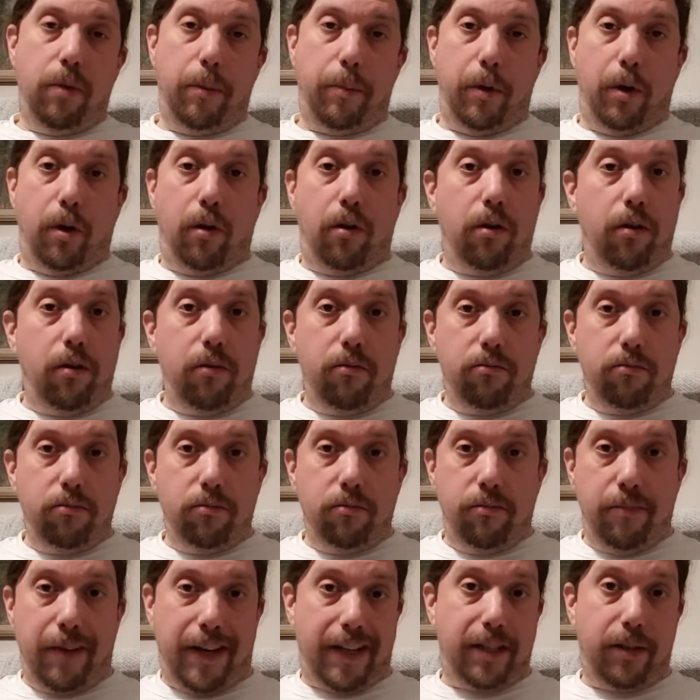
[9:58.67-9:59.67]
not
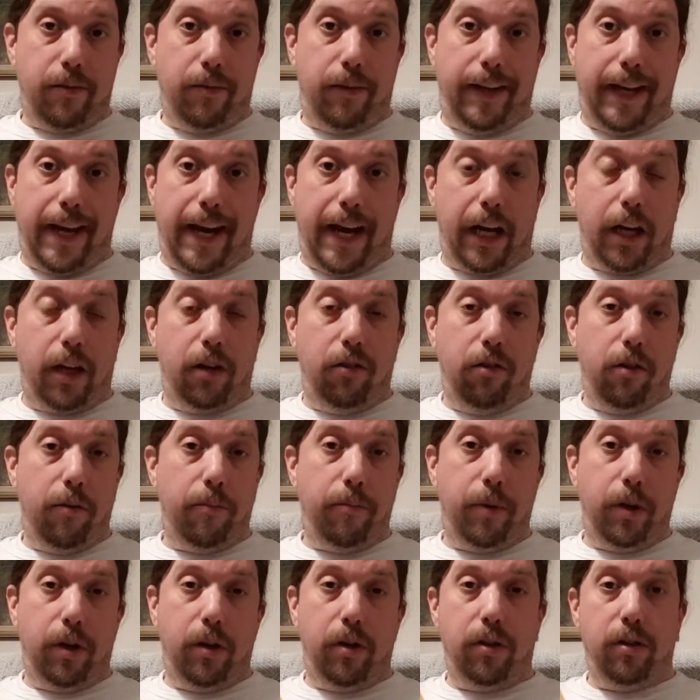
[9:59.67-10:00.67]
massively
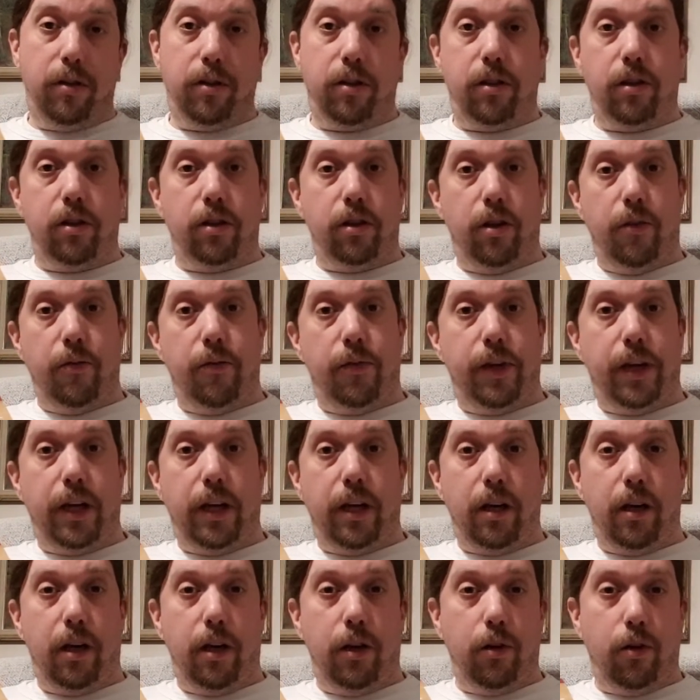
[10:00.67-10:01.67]
accurate, because don't
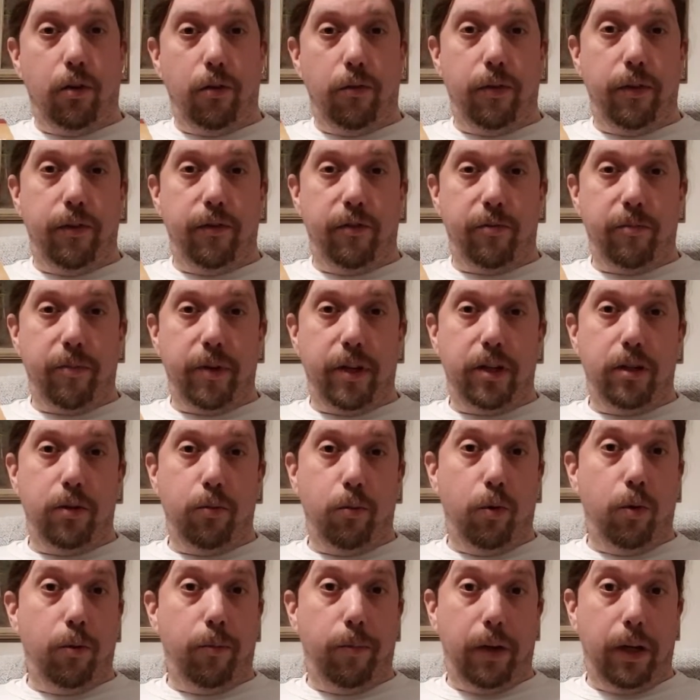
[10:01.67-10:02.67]
forget a lot of information would have